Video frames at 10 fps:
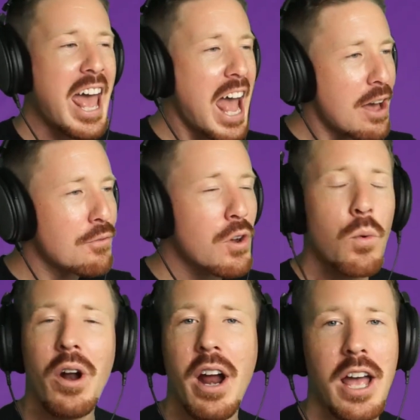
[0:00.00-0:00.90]

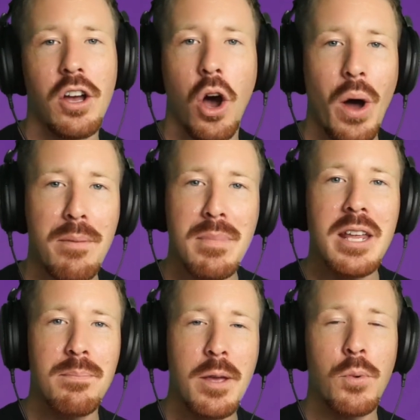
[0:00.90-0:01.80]
Everywhere I go, I
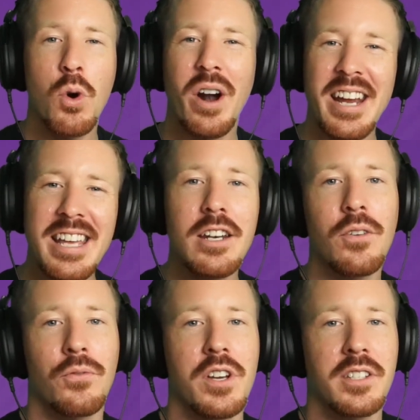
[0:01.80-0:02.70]
meet people who are into
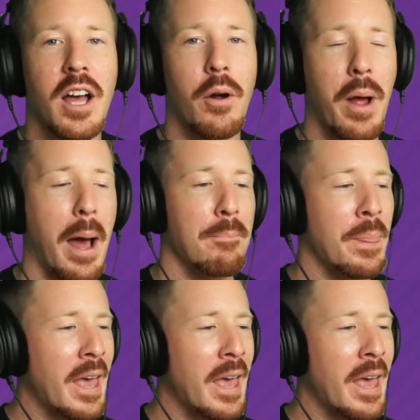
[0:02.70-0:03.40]
freestyle rap,